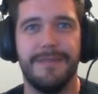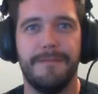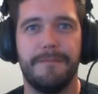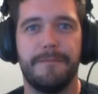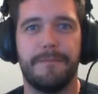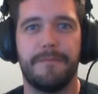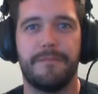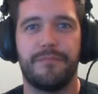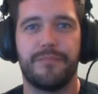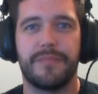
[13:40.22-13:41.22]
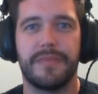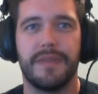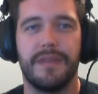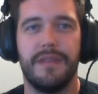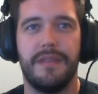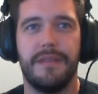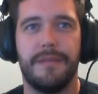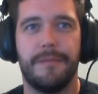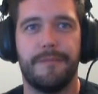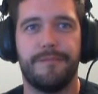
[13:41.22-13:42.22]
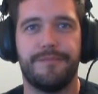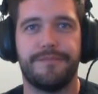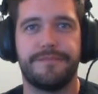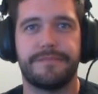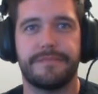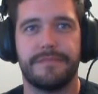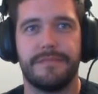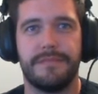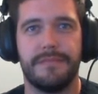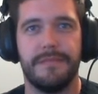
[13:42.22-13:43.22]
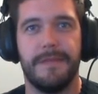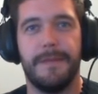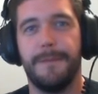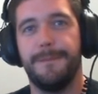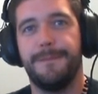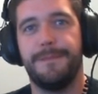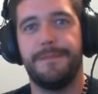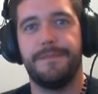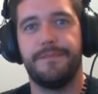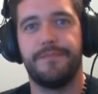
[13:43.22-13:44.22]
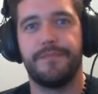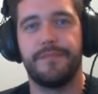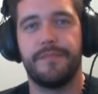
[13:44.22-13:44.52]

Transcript: (silent)